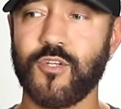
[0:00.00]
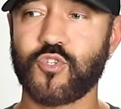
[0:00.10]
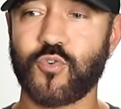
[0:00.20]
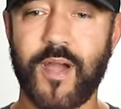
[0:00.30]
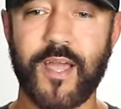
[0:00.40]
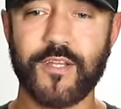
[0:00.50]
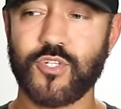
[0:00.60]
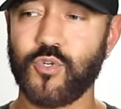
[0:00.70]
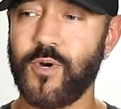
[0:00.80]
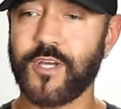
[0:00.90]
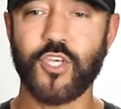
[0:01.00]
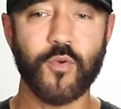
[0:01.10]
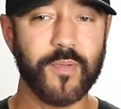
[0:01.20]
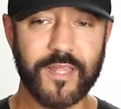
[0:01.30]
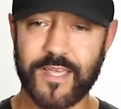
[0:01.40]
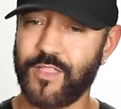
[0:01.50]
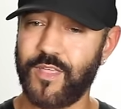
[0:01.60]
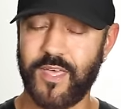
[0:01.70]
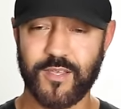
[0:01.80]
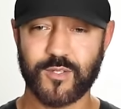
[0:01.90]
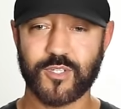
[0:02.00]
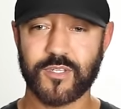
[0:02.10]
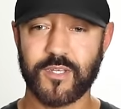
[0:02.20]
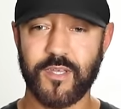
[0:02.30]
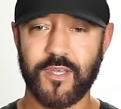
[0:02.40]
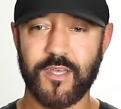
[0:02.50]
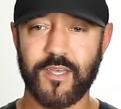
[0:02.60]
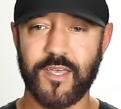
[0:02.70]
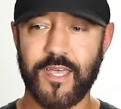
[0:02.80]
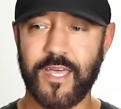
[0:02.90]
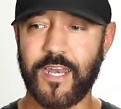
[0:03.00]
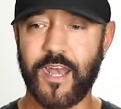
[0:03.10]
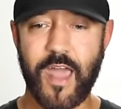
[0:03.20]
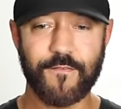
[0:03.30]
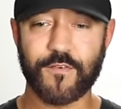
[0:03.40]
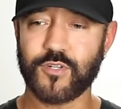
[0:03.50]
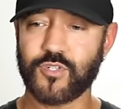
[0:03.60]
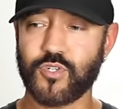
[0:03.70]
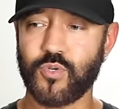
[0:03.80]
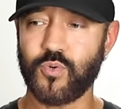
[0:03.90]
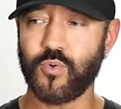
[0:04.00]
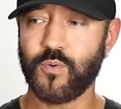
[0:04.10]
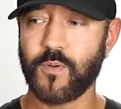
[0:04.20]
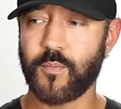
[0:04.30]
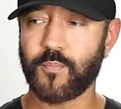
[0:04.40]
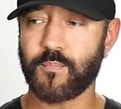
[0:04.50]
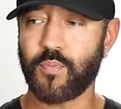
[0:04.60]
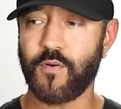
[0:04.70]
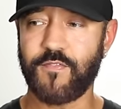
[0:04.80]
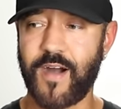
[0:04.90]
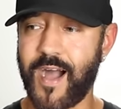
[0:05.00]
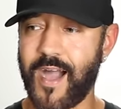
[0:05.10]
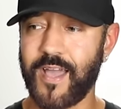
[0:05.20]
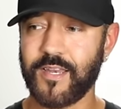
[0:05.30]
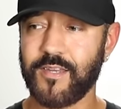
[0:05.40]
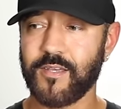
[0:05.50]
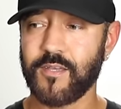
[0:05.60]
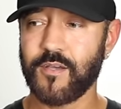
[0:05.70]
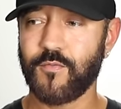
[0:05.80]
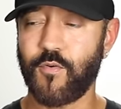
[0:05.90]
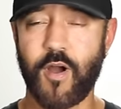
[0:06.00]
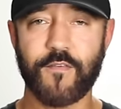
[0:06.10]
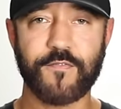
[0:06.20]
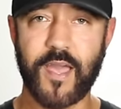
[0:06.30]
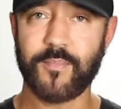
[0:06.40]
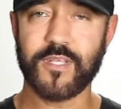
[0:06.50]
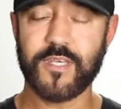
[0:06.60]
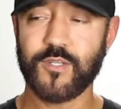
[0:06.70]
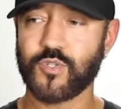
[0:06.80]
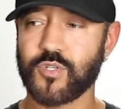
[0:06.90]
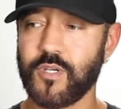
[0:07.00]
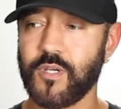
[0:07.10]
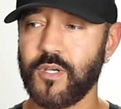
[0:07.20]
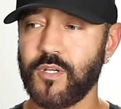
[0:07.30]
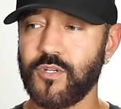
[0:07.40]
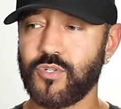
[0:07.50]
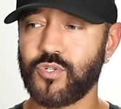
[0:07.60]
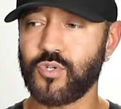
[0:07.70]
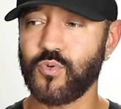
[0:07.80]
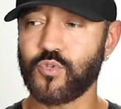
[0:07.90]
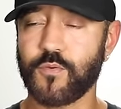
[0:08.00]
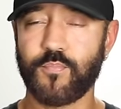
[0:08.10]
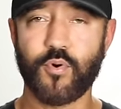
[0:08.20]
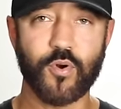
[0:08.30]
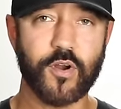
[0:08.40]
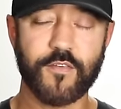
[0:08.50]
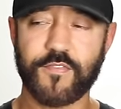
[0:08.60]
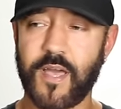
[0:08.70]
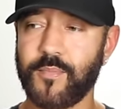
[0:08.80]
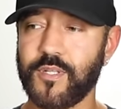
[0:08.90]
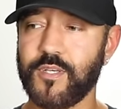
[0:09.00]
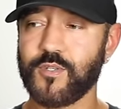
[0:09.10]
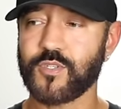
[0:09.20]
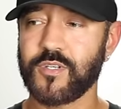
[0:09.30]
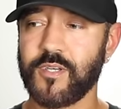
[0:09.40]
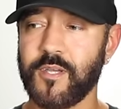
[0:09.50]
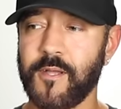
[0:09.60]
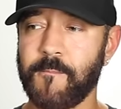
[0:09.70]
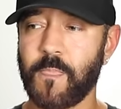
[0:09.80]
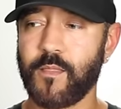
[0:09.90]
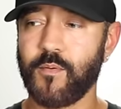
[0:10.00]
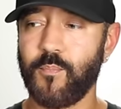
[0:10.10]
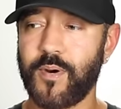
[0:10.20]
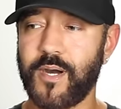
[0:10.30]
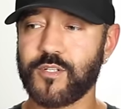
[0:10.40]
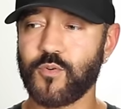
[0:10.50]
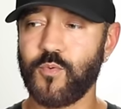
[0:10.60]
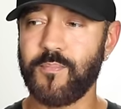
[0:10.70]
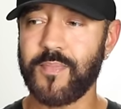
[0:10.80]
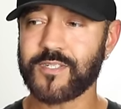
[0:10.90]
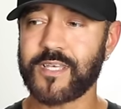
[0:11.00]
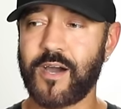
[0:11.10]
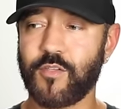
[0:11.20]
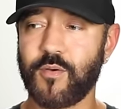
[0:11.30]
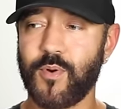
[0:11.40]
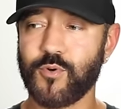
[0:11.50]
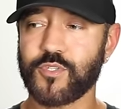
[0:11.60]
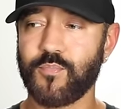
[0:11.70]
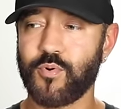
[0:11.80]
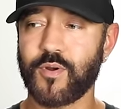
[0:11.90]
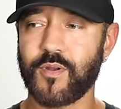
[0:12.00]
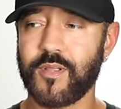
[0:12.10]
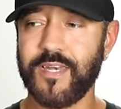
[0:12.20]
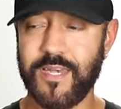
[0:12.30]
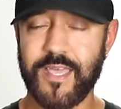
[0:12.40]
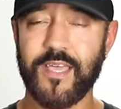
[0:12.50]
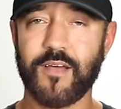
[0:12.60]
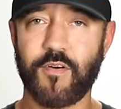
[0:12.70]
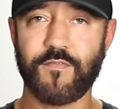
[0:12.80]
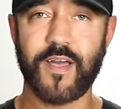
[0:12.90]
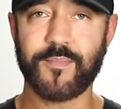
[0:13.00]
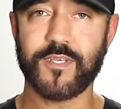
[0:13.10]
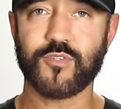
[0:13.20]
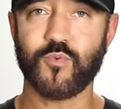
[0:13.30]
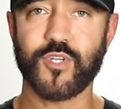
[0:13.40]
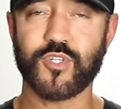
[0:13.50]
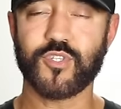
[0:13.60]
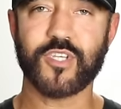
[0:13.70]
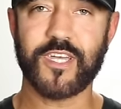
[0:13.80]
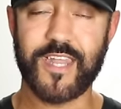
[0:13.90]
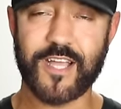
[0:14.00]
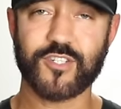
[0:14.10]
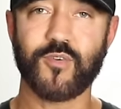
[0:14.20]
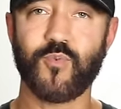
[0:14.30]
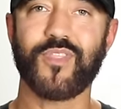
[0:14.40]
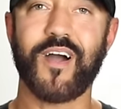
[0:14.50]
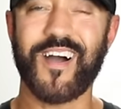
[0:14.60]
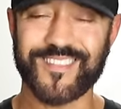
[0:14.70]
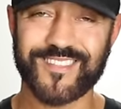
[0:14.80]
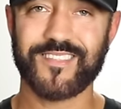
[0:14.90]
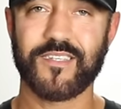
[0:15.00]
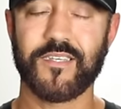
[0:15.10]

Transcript: trying to accumulate things in an effort to provide for our families, to support our families, but we miss out on the most important need of our families, which is connection with us.